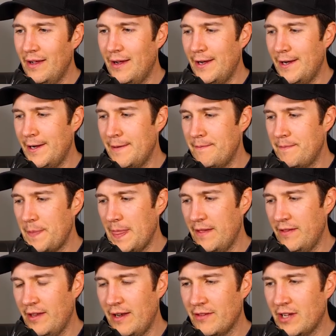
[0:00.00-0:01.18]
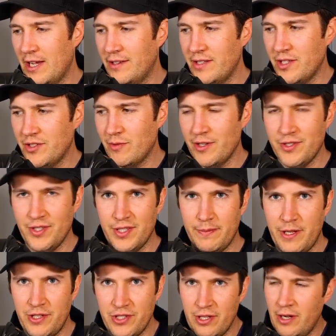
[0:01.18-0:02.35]
And then I've got Dutchware
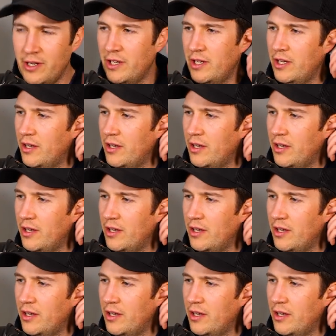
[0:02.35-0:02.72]
suspension on it,